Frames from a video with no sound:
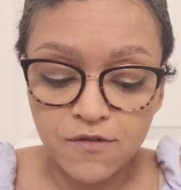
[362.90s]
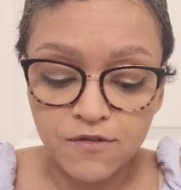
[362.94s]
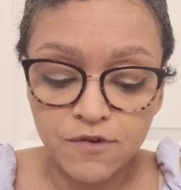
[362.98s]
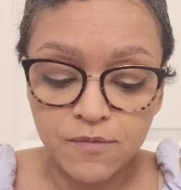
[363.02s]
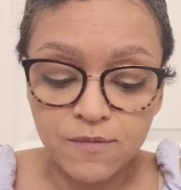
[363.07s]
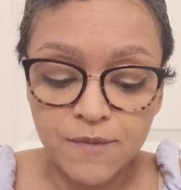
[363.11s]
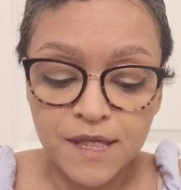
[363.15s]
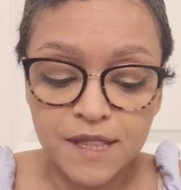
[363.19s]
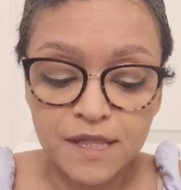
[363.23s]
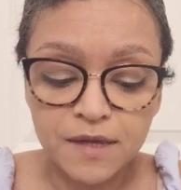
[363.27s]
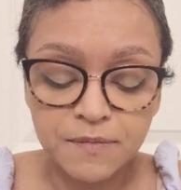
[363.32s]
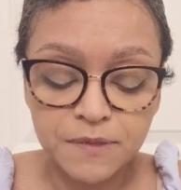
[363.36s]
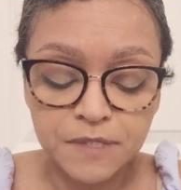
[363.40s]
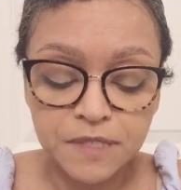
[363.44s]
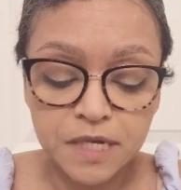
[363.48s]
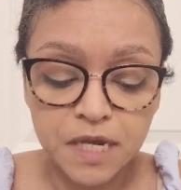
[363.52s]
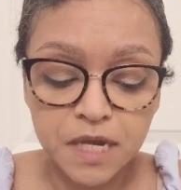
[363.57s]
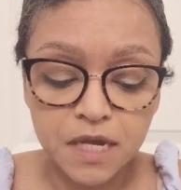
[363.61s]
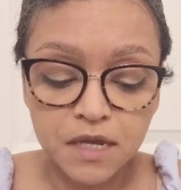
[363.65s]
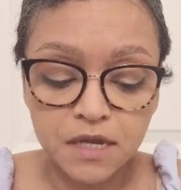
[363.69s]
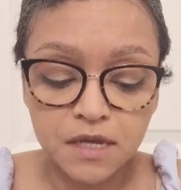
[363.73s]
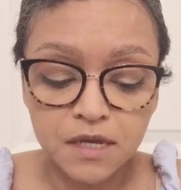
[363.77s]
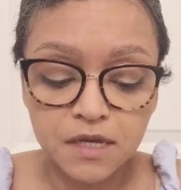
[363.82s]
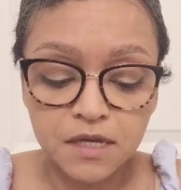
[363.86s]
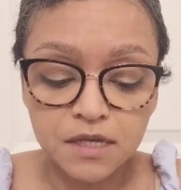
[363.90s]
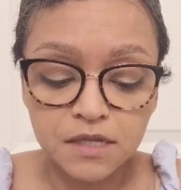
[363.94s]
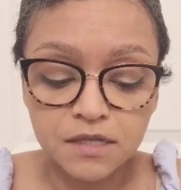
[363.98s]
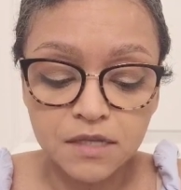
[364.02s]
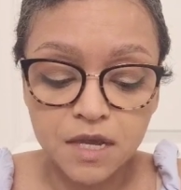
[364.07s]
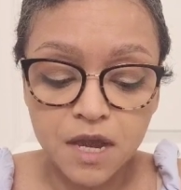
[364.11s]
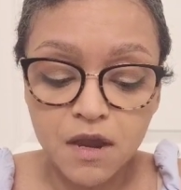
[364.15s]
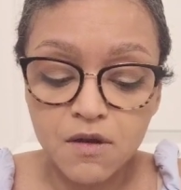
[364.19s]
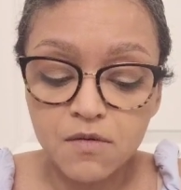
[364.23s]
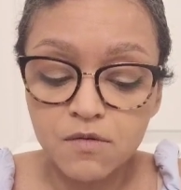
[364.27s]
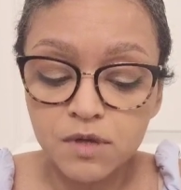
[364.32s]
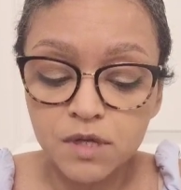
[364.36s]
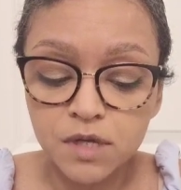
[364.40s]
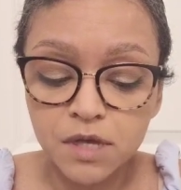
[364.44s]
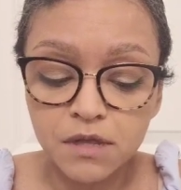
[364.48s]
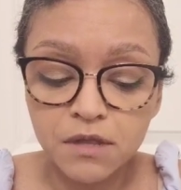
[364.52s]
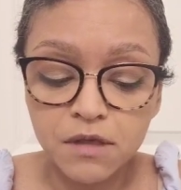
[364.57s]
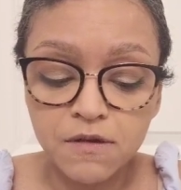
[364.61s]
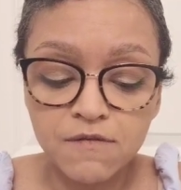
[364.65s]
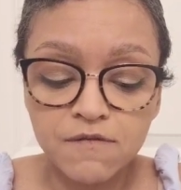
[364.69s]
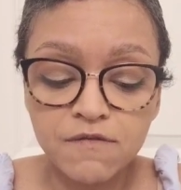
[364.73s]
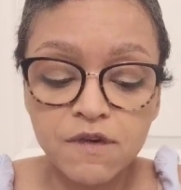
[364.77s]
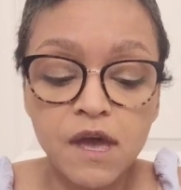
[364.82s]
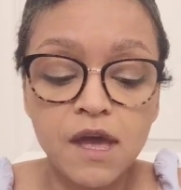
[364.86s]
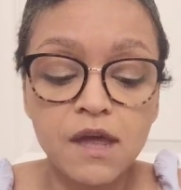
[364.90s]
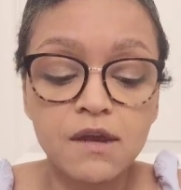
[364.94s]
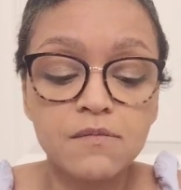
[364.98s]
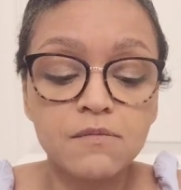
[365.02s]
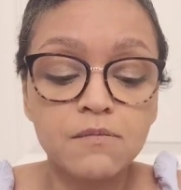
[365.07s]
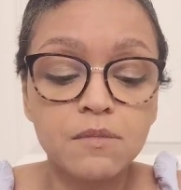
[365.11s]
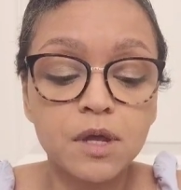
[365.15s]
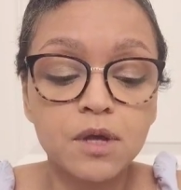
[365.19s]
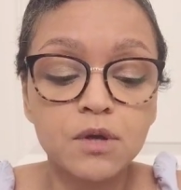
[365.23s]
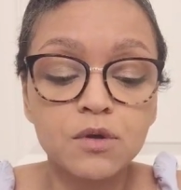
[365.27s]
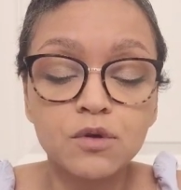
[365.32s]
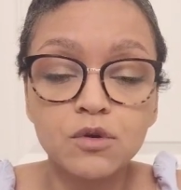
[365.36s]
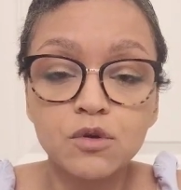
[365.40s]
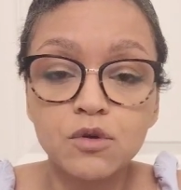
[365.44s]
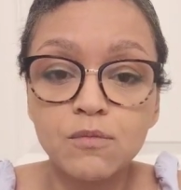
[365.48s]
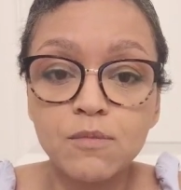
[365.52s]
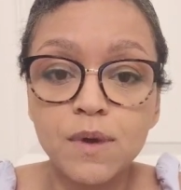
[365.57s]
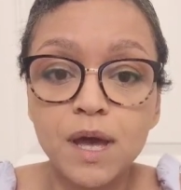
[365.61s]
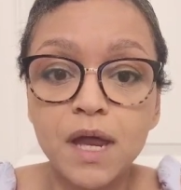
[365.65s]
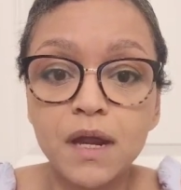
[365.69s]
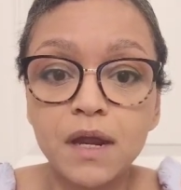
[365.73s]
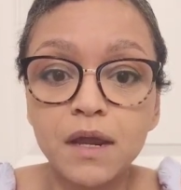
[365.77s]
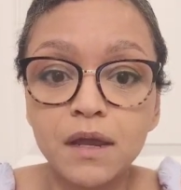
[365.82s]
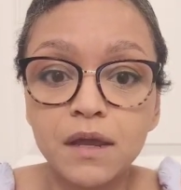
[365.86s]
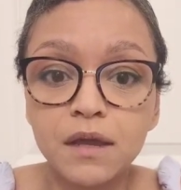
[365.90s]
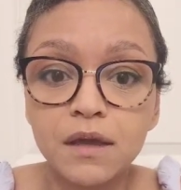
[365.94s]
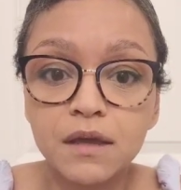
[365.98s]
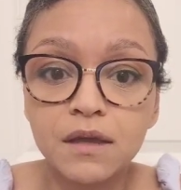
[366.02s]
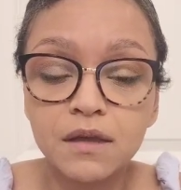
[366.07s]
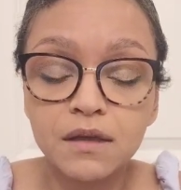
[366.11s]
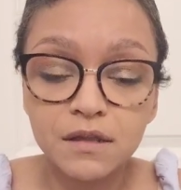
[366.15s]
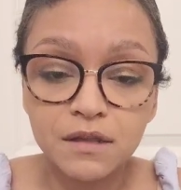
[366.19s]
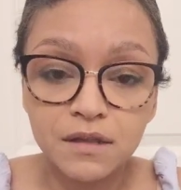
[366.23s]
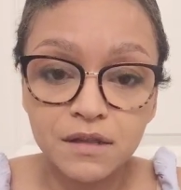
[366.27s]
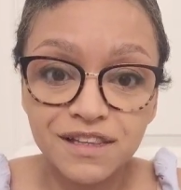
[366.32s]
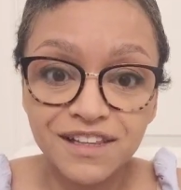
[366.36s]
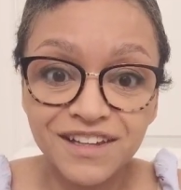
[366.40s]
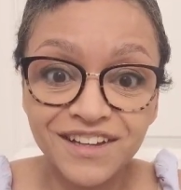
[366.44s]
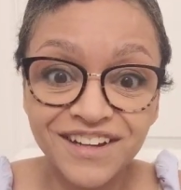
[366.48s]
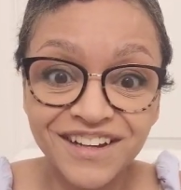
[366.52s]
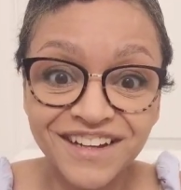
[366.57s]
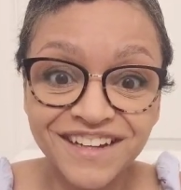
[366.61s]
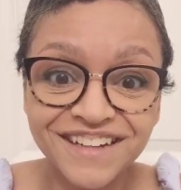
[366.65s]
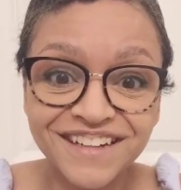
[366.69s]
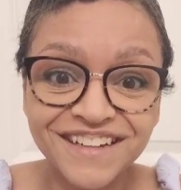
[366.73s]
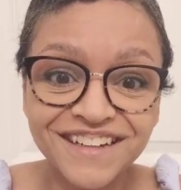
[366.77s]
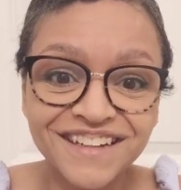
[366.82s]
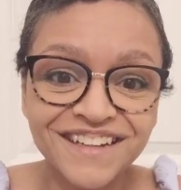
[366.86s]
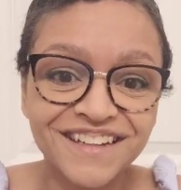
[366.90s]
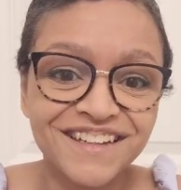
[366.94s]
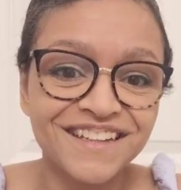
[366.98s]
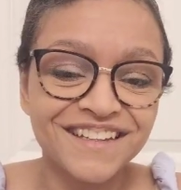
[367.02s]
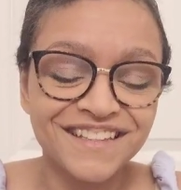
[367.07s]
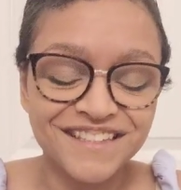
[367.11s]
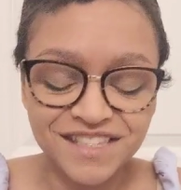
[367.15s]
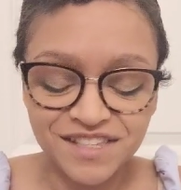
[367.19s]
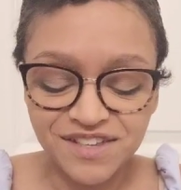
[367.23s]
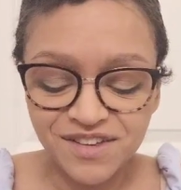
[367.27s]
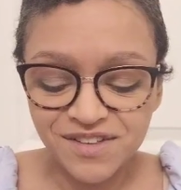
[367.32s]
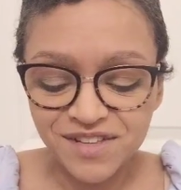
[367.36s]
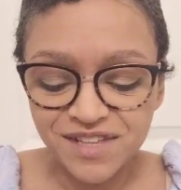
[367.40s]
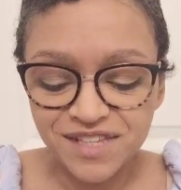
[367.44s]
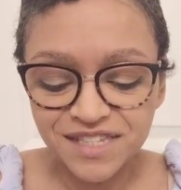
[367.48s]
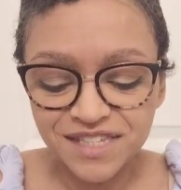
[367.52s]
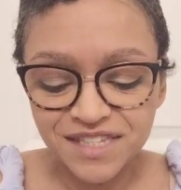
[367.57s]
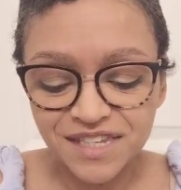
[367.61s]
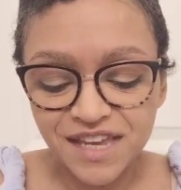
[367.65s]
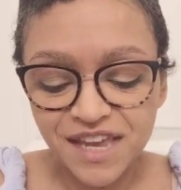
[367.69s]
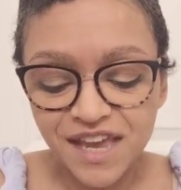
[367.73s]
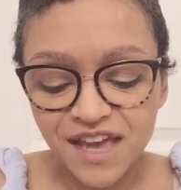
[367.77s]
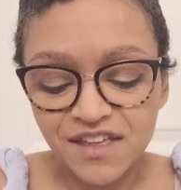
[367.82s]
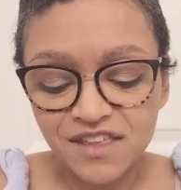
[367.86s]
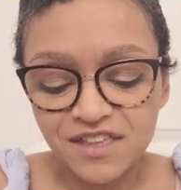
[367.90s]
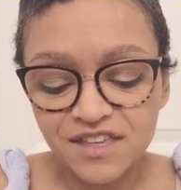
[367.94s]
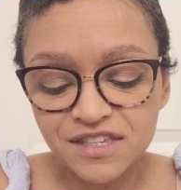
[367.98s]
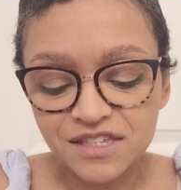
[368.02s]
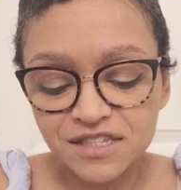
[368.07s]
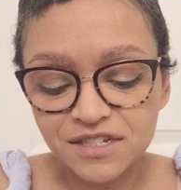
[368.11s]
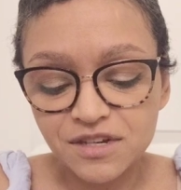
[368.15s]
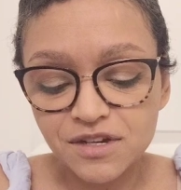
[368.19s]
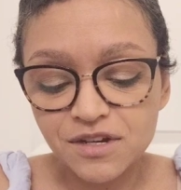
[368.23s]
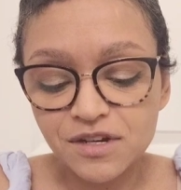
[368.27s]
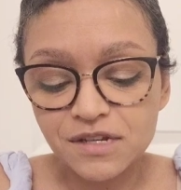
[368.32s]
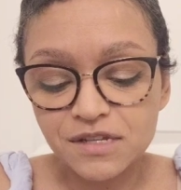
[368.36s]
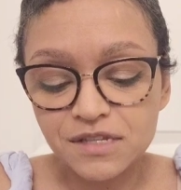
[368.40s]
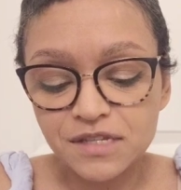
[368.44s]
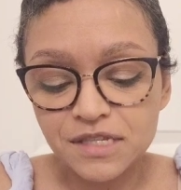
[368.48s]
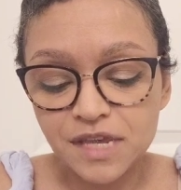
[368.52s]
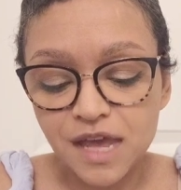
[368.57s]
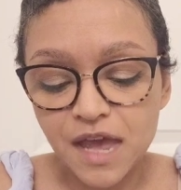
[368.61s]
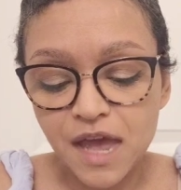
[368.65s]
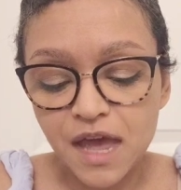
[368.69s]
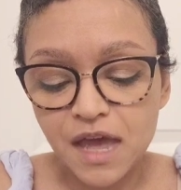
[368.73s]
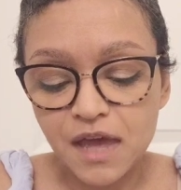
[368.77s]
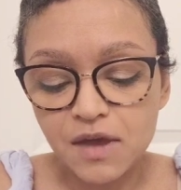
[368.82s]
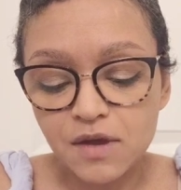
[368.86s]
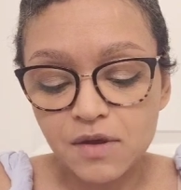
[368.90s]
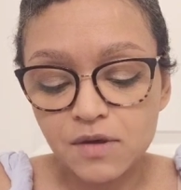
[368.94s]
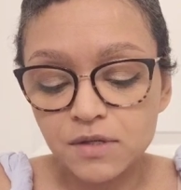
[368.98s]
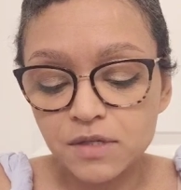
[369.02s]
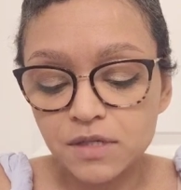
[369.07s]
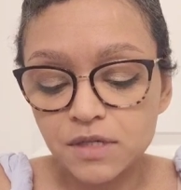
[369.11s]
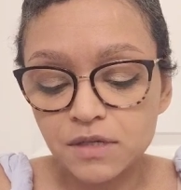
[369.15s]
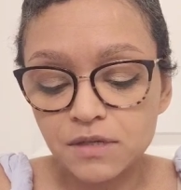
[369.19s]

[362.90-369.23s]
for my lipstick because I really love that monochromatic look. So let's see how this turns out.